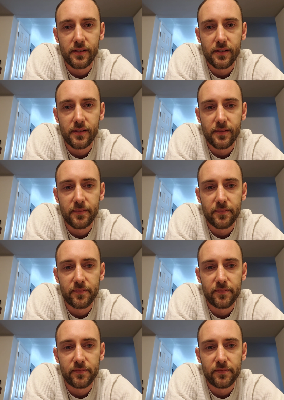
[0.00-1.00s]

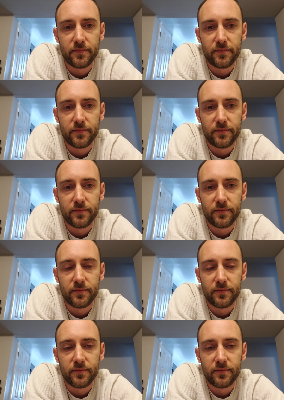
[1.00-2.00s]

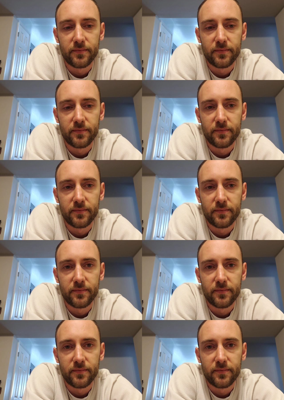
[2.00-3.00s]

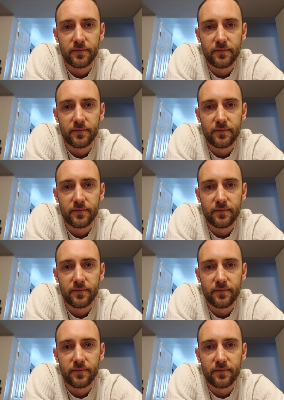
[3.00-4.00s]

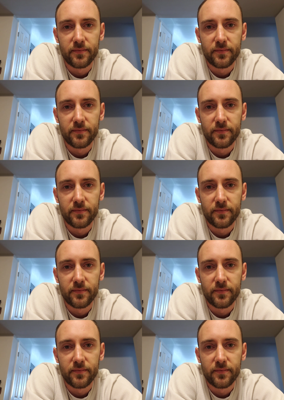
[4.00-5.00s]

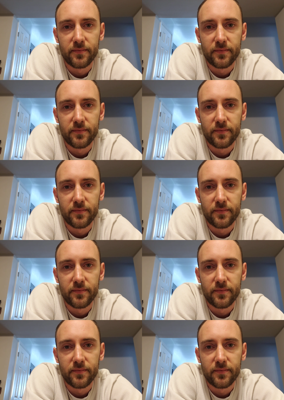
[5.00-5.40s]
[no speech]